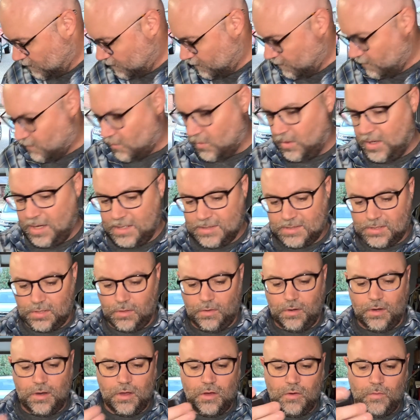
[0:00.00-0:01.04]
for these two to
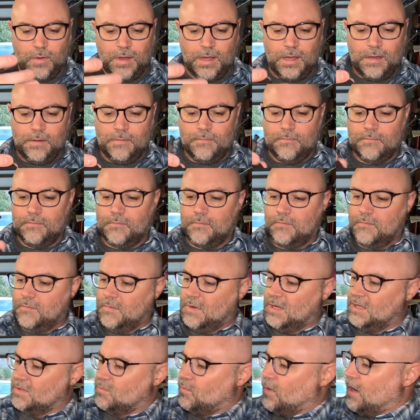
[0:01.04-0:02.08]
go in
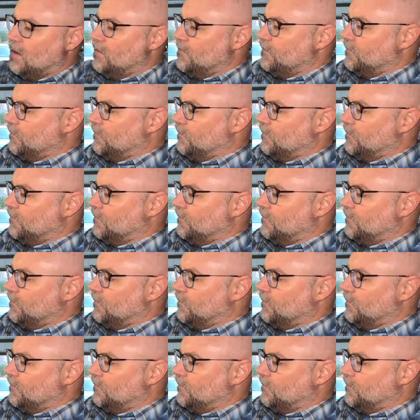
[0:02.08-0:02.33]
as well.